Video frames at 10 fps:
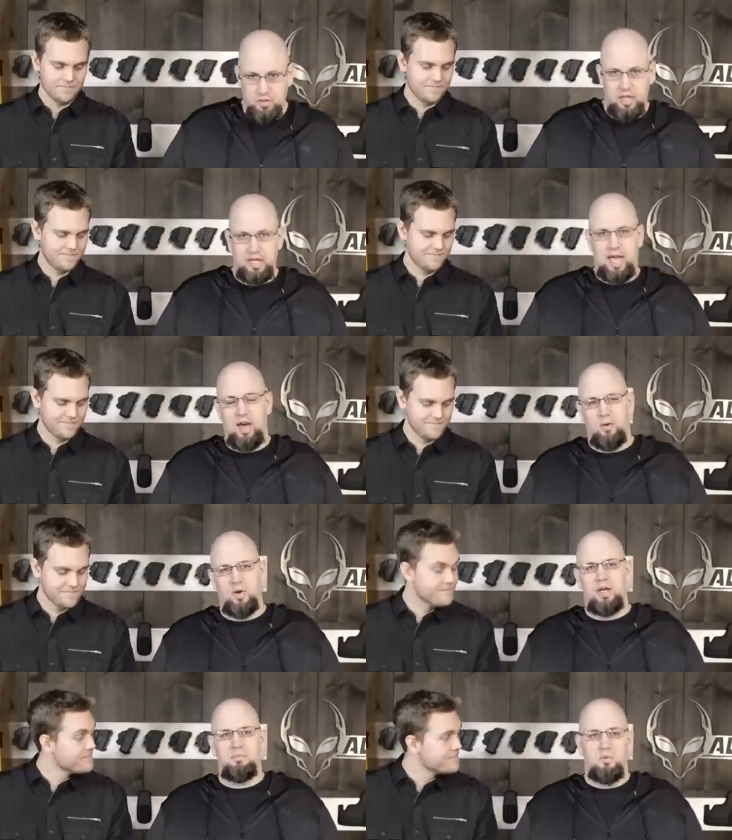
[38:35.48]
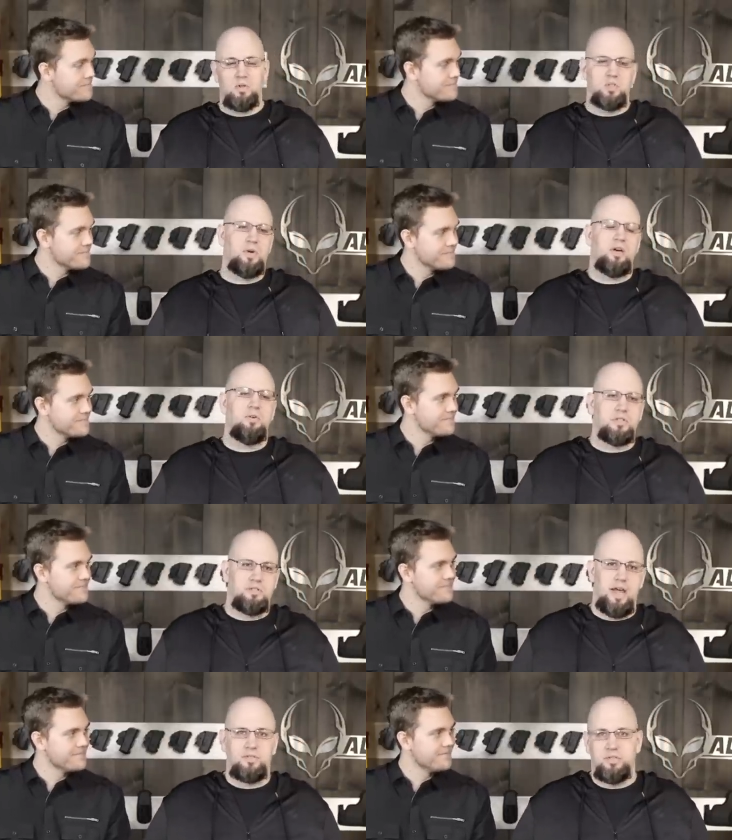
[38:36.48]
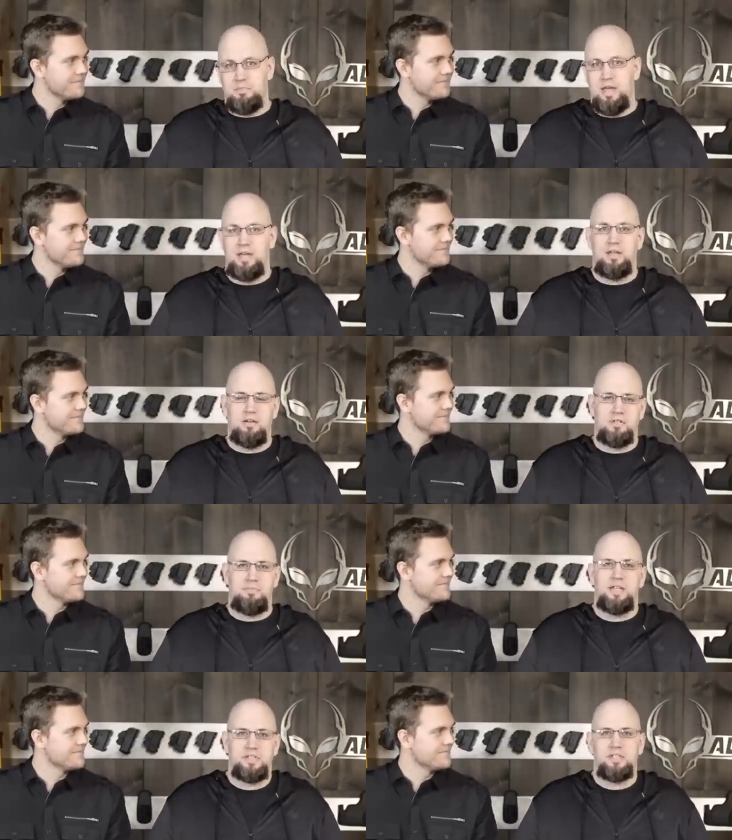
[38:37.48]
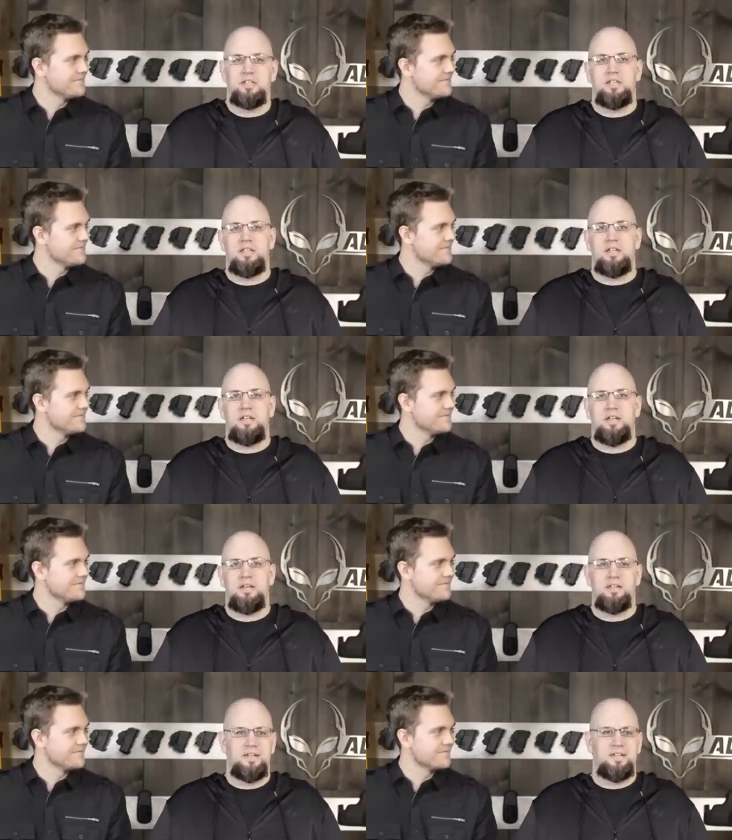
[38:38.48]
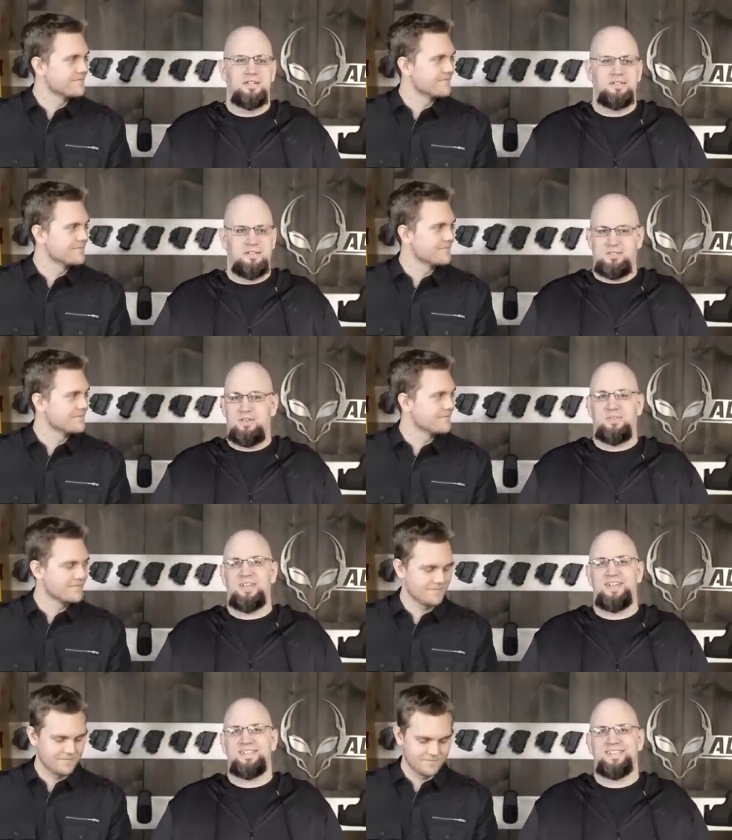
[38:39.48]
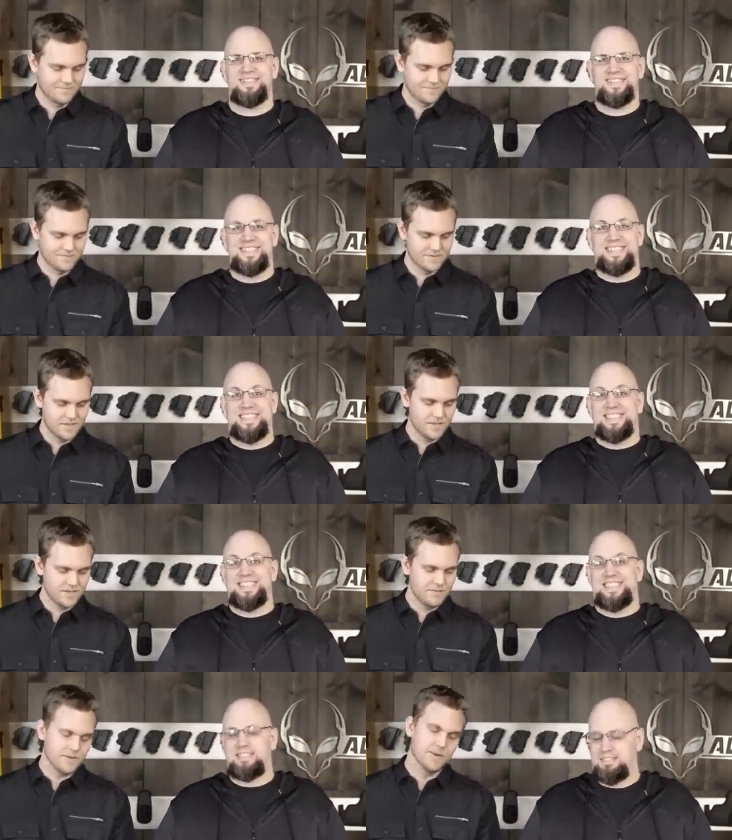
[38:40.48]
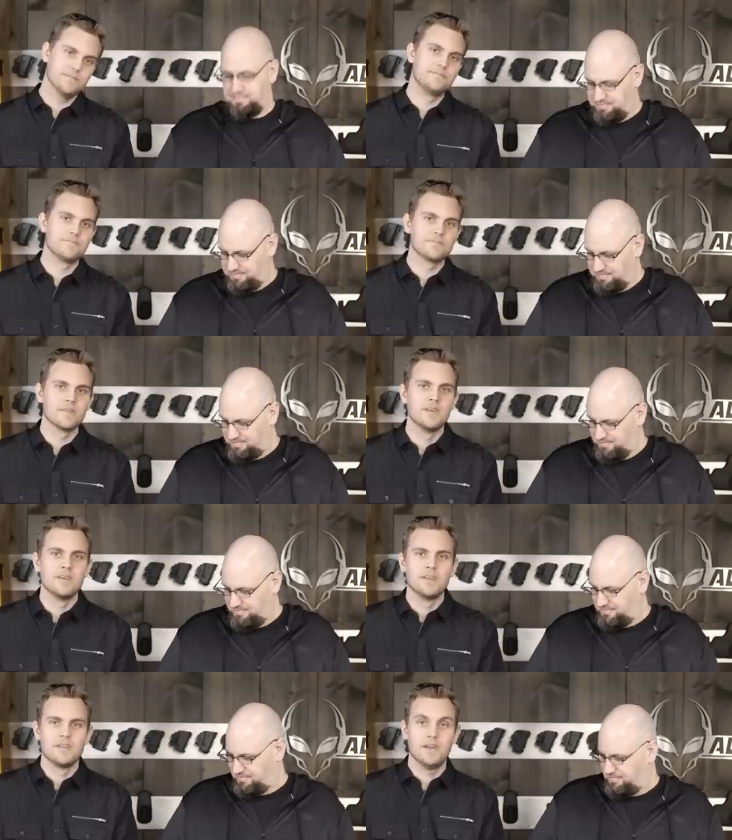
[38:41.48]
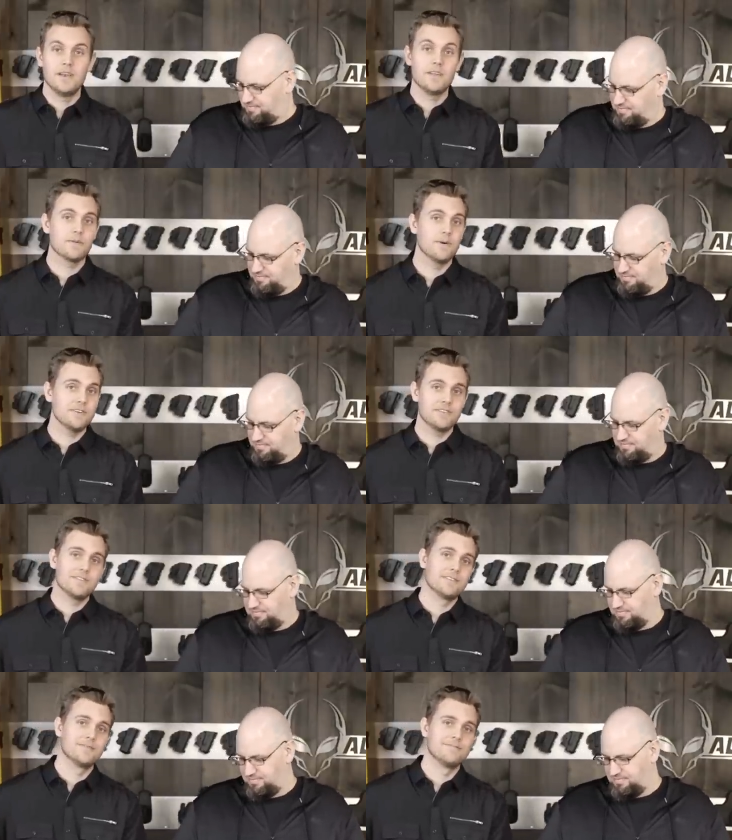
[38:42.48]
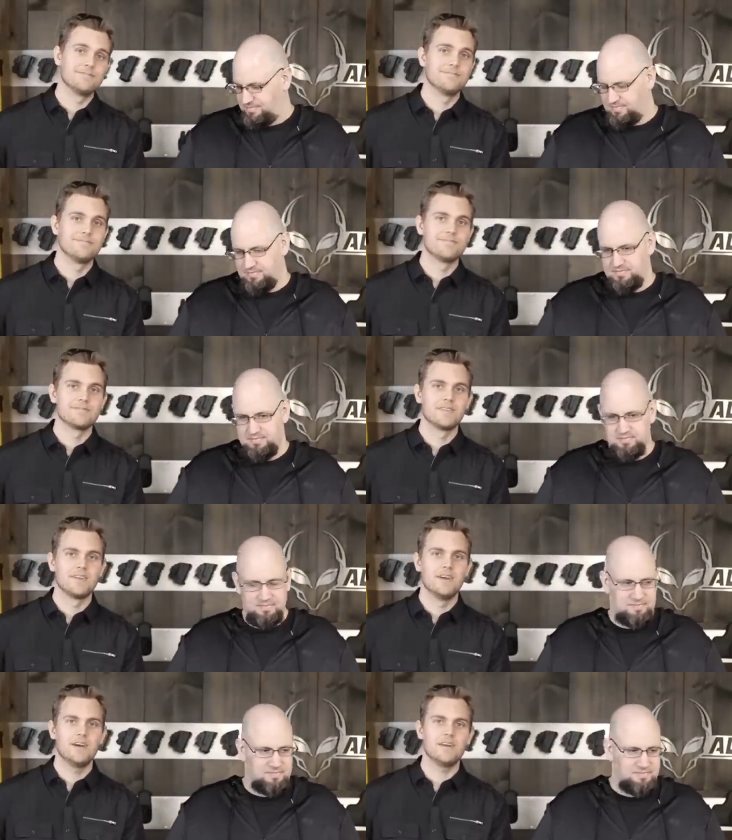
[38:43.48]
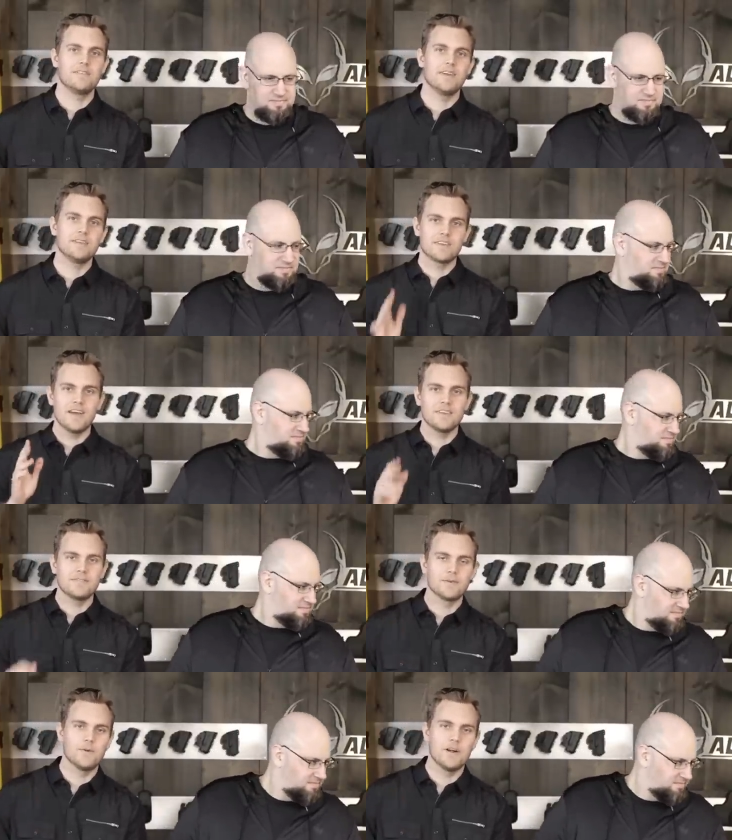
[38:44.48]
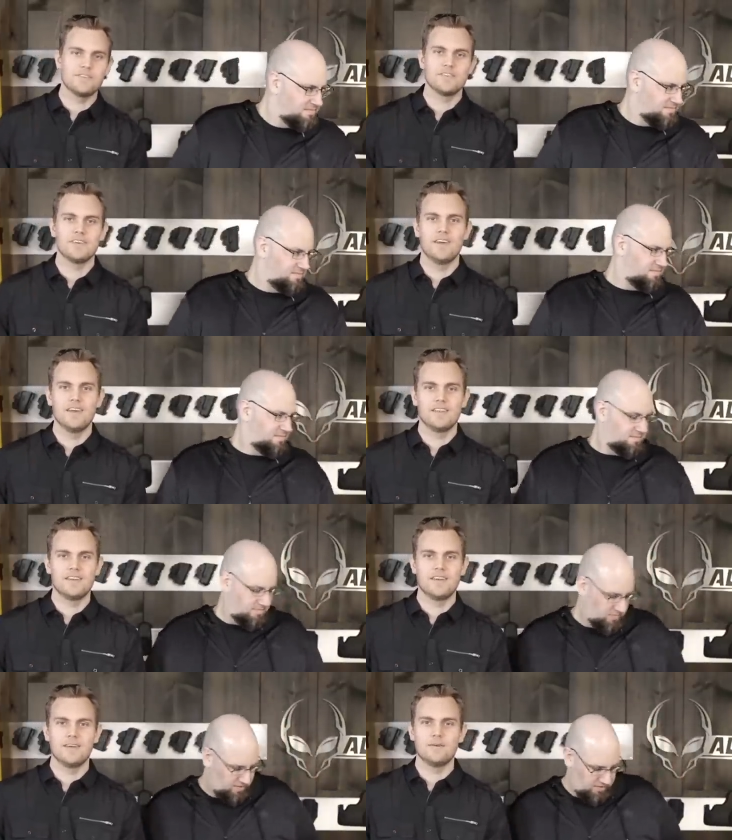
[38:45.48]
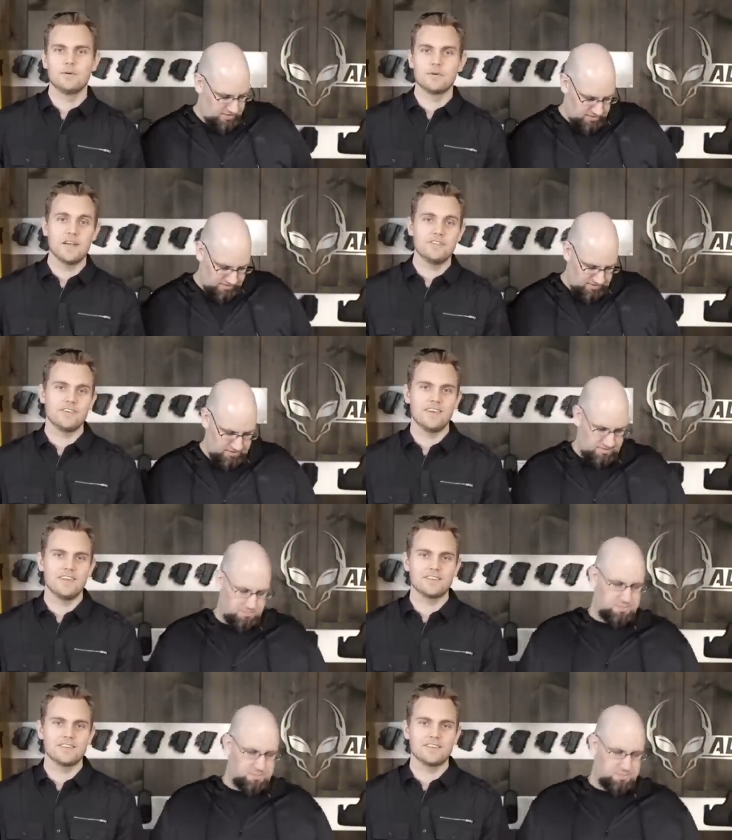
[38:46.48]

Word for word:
Speaker 1: Yep. Sort of like how uh, more Toyotas are actually made here domestically than, uh, than Chevrolets.
Speaker 2: Good info. Any other questions? Nope, that's it. All right, thanks guys for watching, and uh, we'll catch